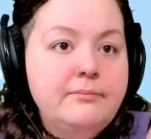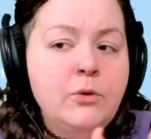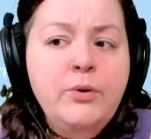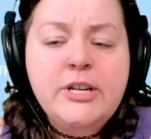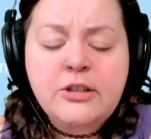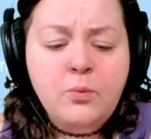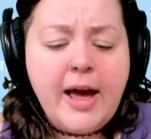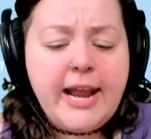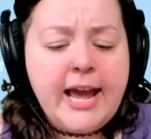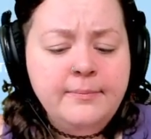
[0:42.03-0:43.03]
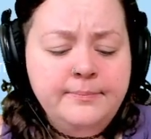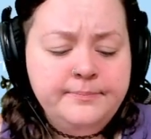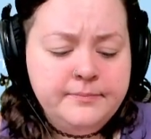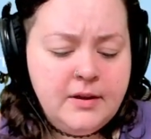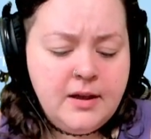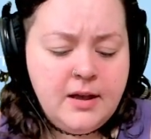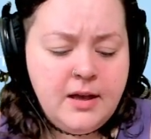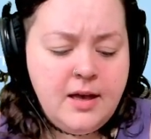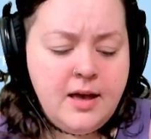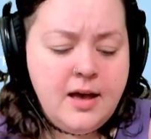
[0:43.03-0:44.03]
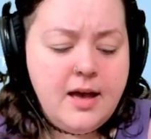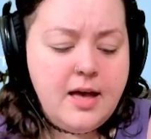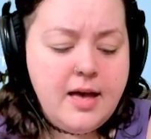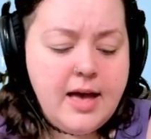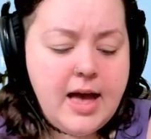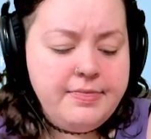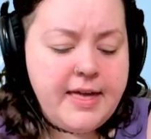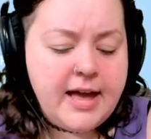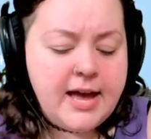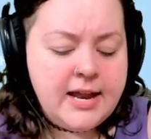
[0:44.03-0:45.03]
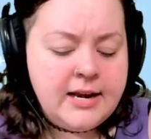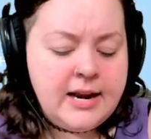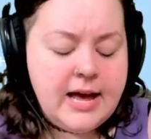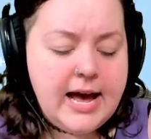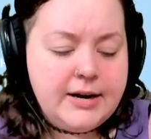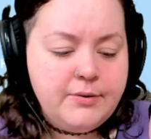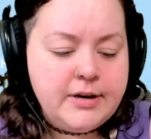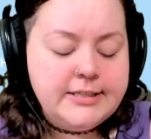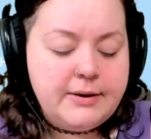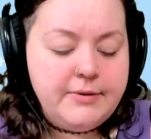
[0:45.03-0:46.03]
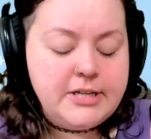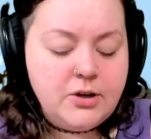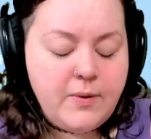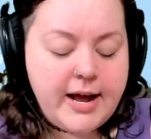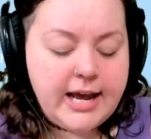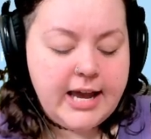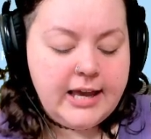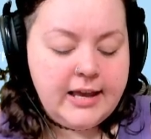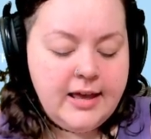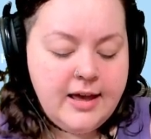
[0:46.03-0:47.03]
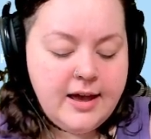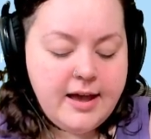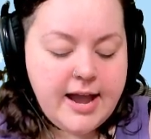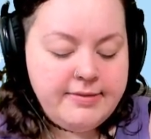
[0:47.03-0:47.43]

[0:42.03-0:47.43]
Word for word: We did their wedding. And then how do I want to say? We did their wedding. And